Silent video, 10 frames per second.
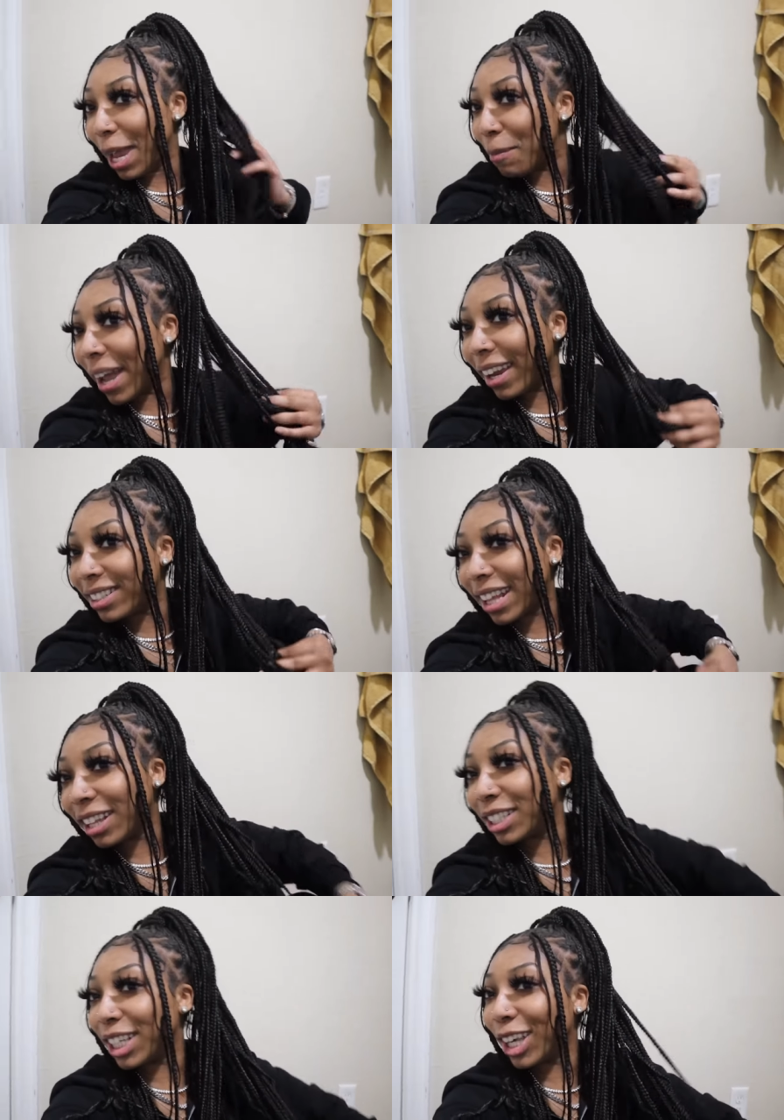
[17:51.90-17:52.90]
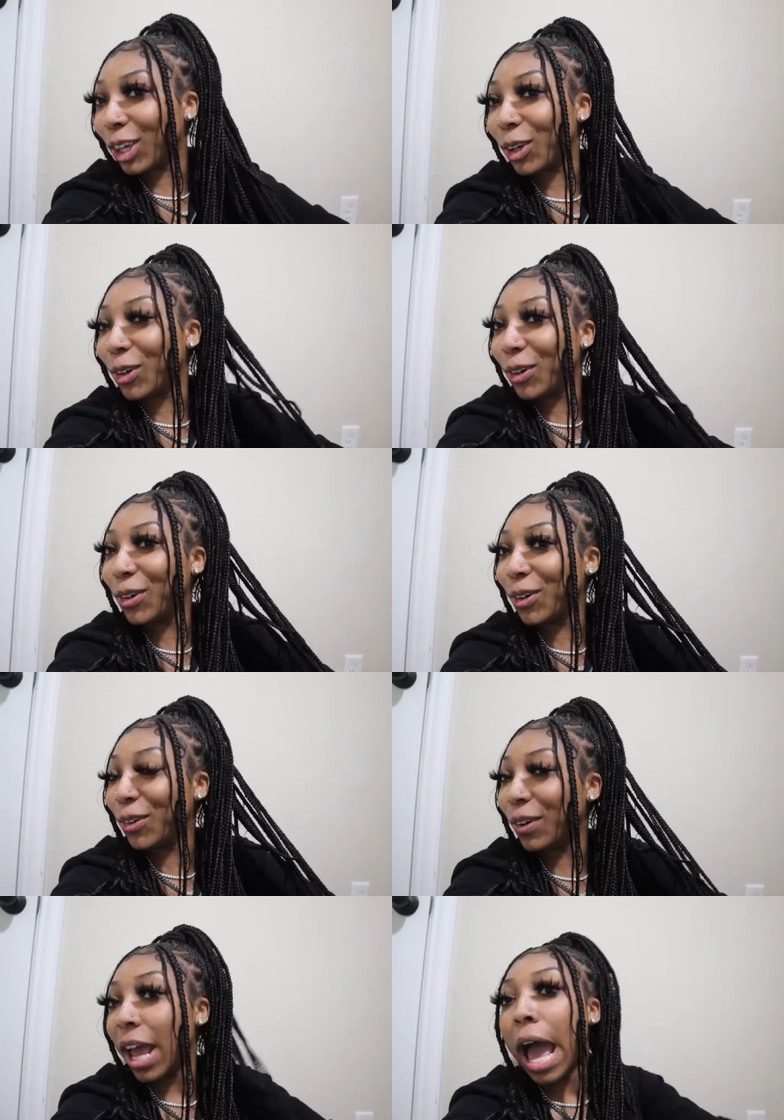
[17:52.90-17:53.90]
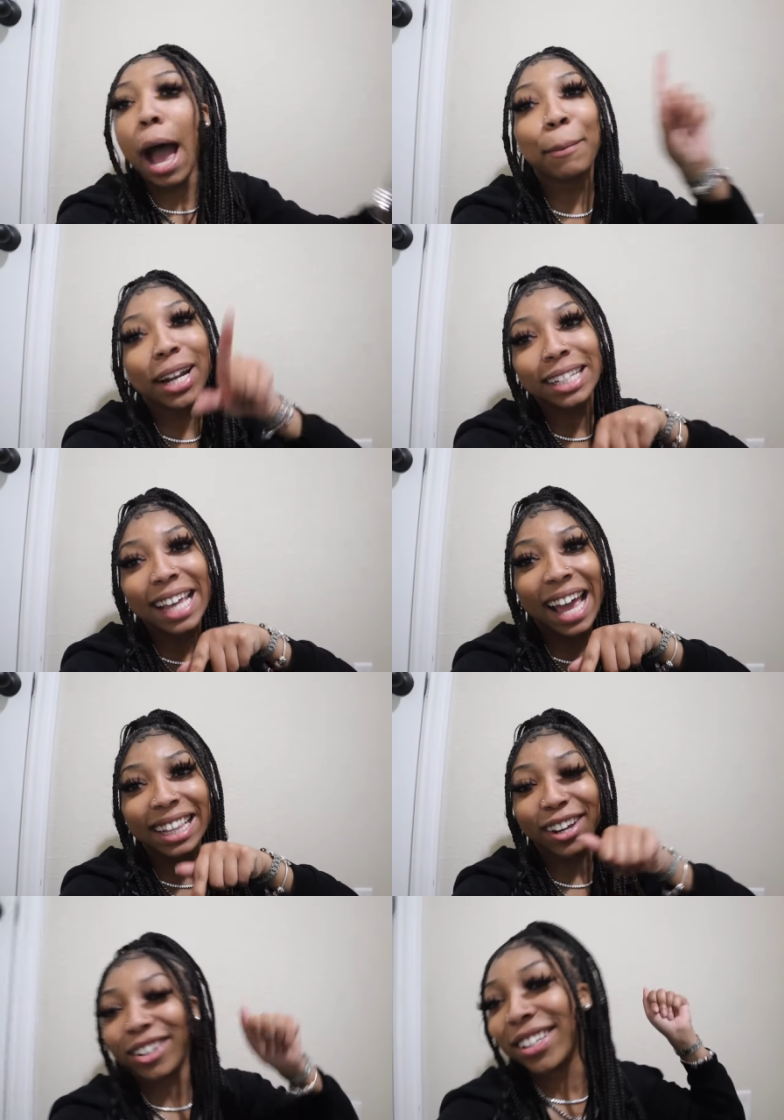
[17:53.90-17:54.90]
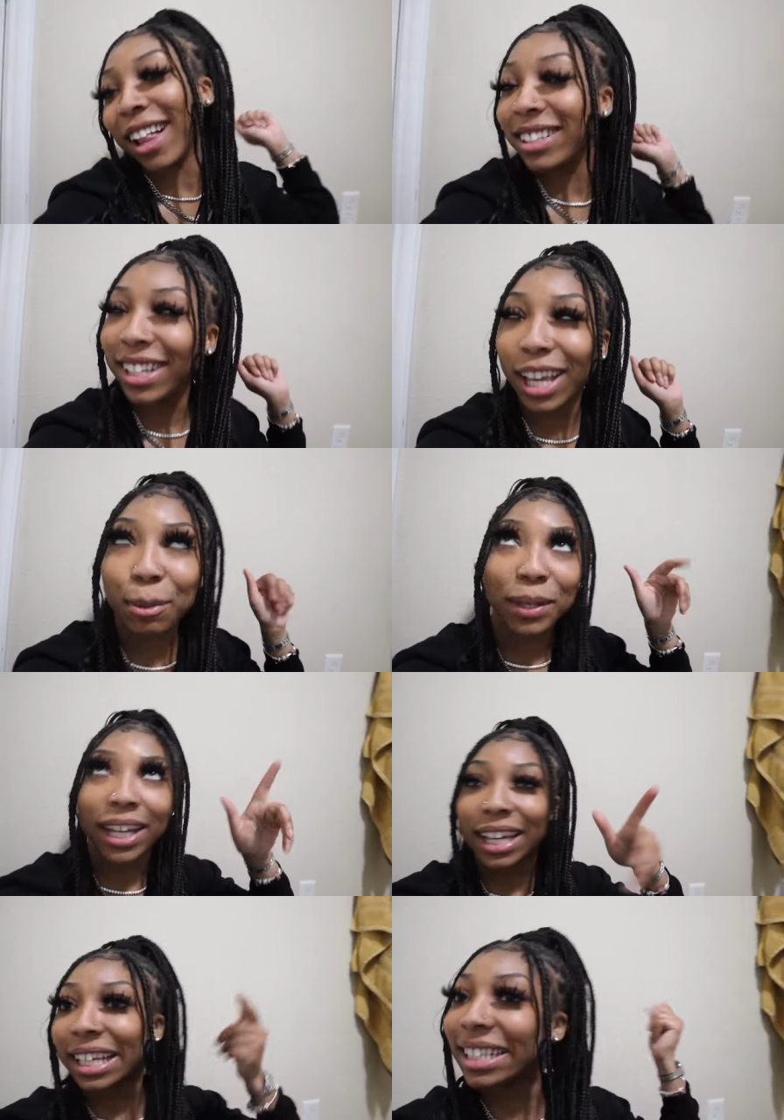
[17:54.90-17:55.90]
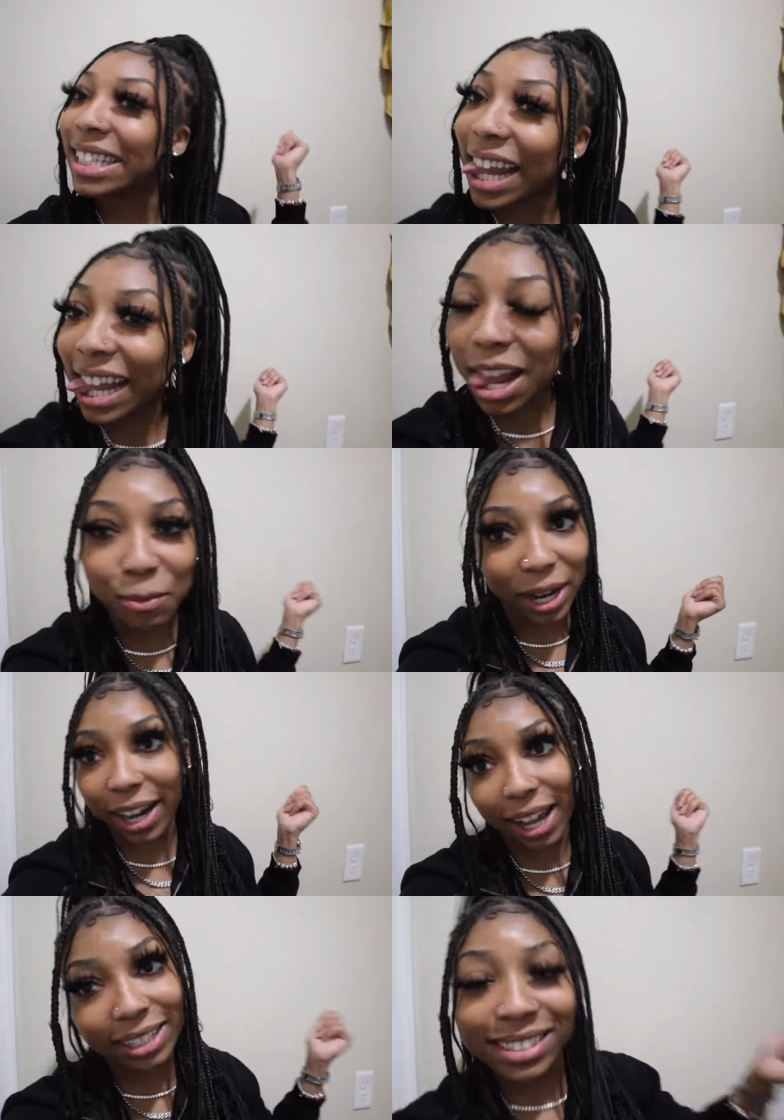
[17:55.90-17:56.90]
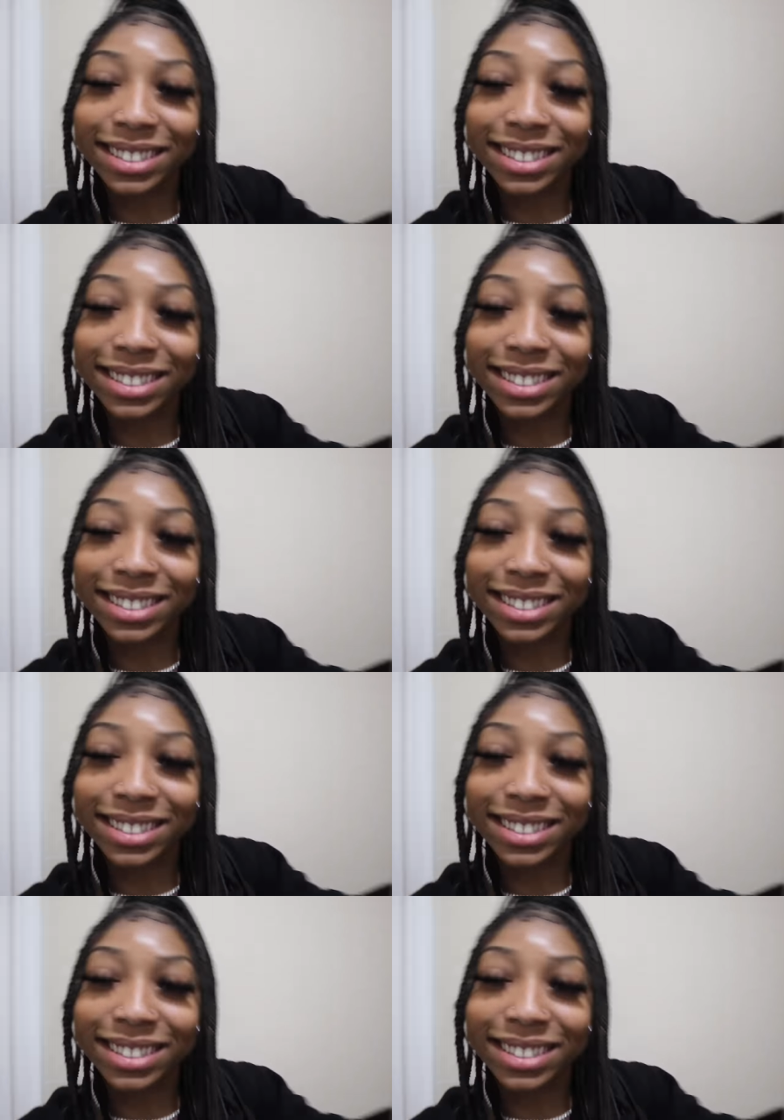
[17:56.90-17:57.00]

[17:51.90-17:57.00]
and my hairstylist cute i'm gonna tag the hairstylist again because uh, why not